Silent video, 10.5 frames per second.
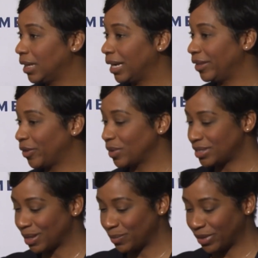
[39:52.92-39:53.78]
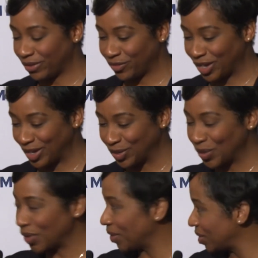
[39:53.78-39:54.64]
and there were some of
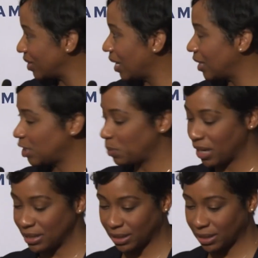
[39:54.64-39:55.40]
lawyers in that space.